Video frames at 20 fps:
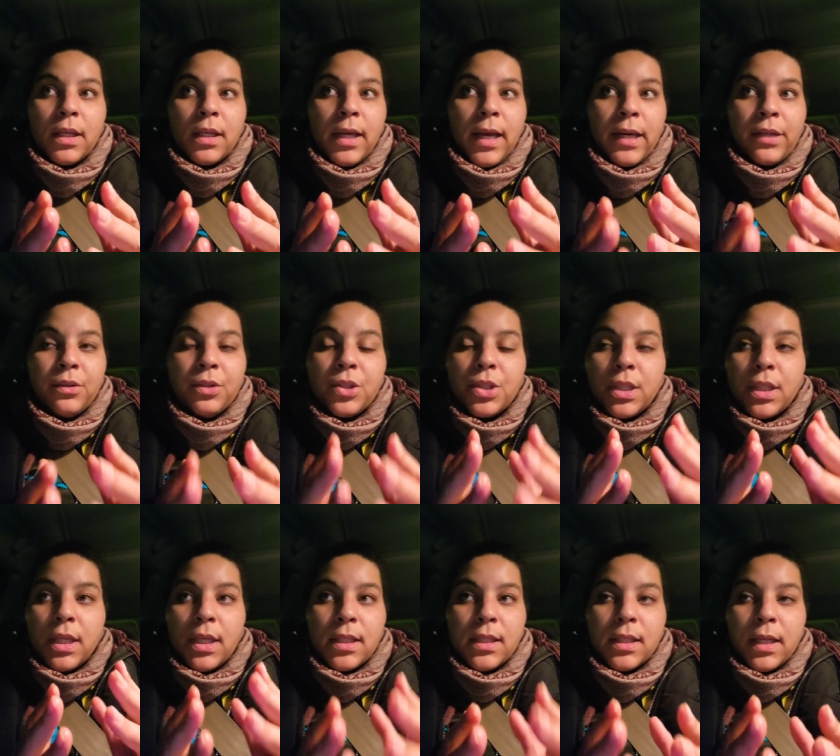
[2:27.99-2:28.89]

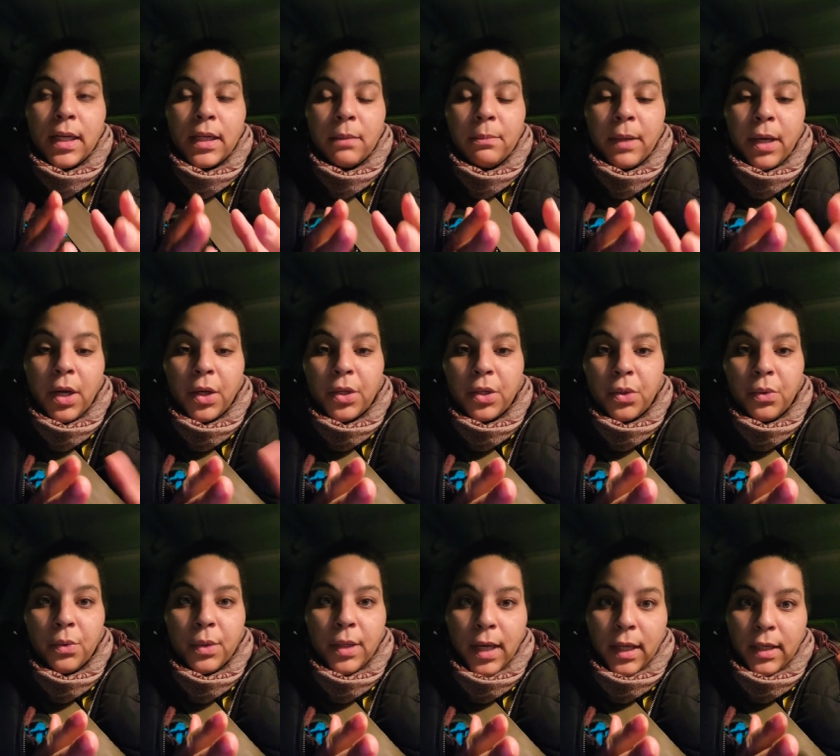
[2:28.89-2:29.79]
energy is not about
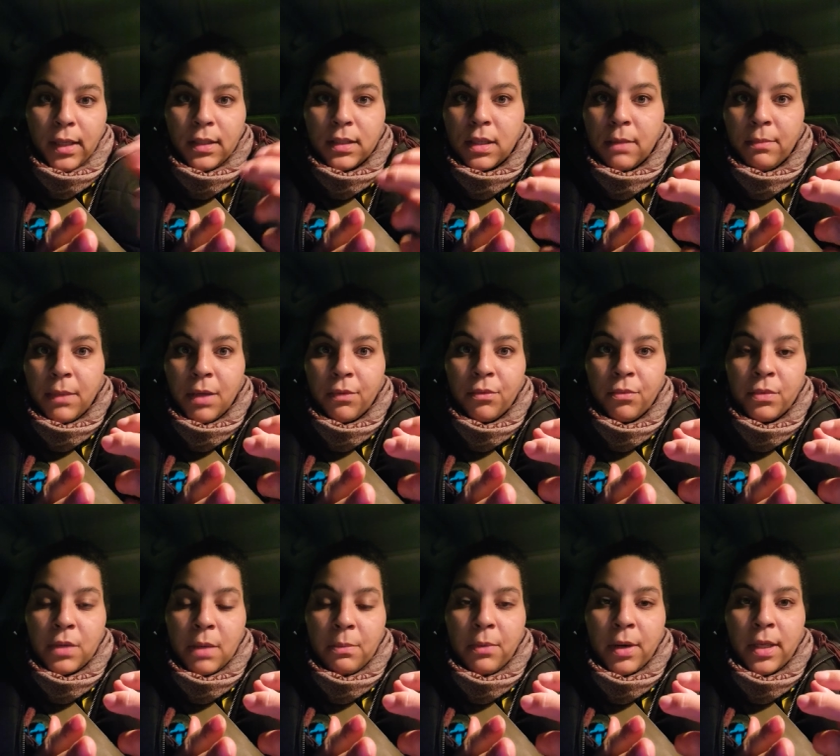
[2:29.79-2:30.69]
you getting something from
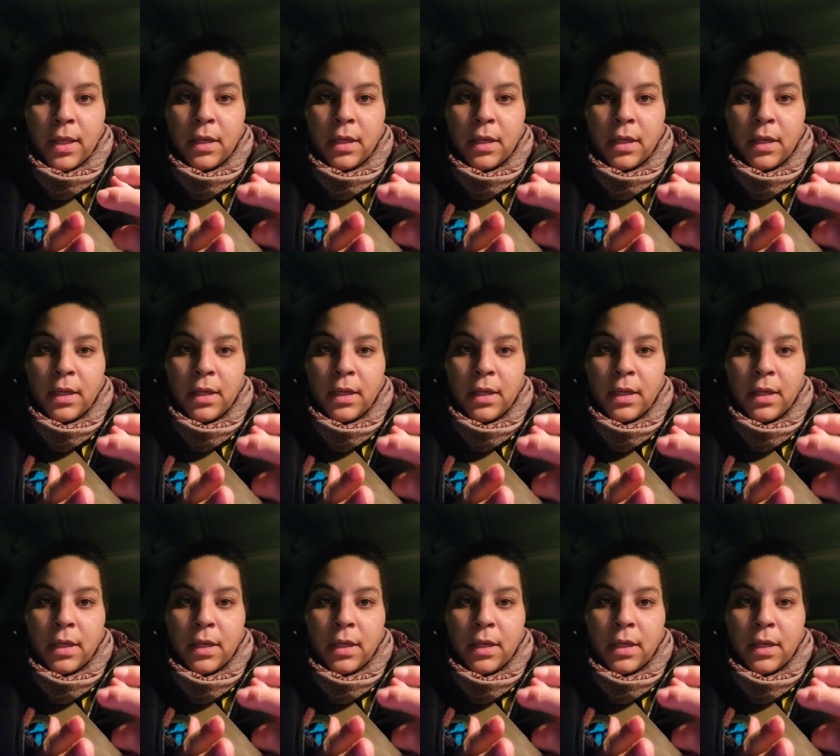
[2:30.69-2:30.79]
someone.